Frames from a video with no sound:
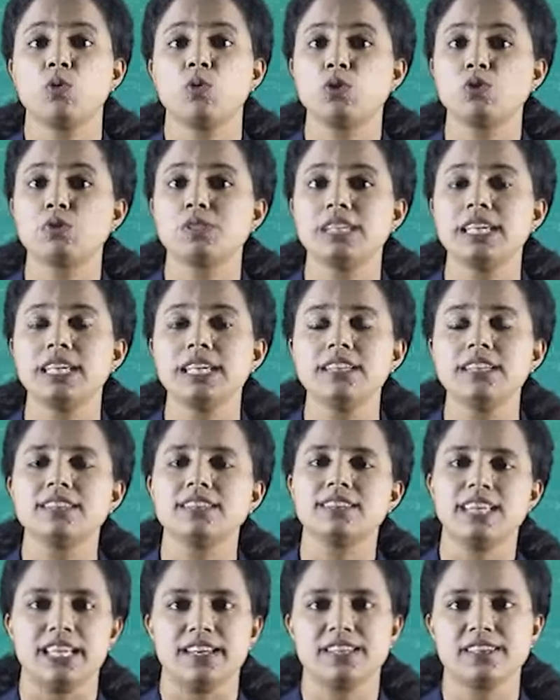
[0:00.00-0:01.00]
to see the
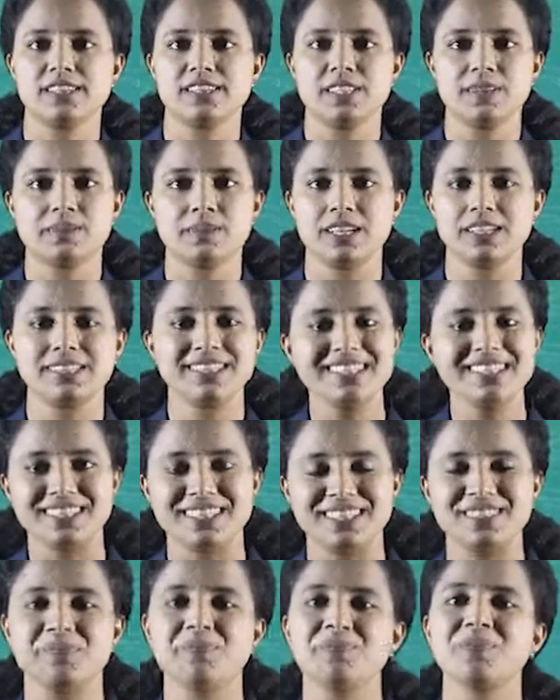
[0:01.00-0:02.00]
things, isn't
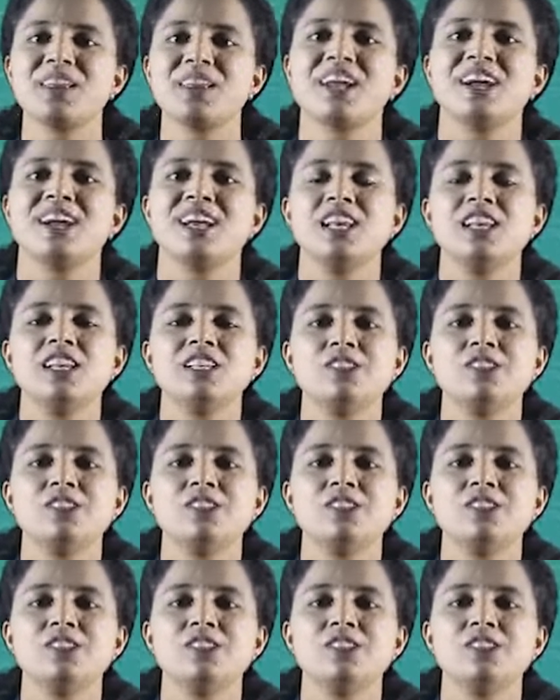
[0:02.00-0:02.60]
it?